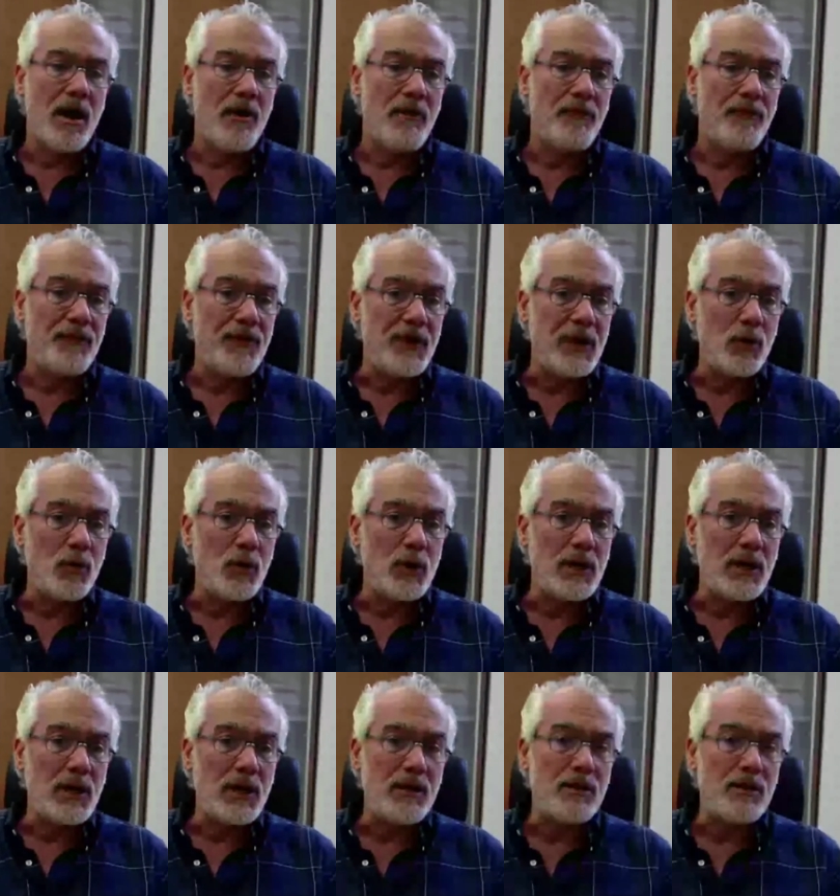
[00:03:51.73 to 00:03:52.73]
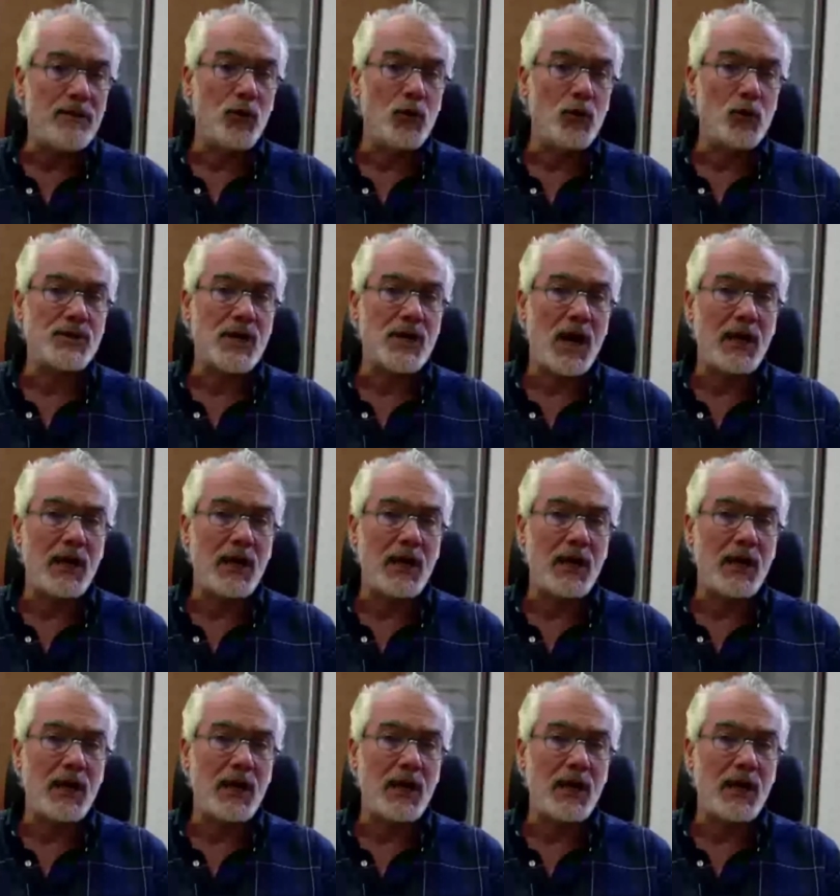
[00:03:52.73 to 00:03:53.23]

frequently those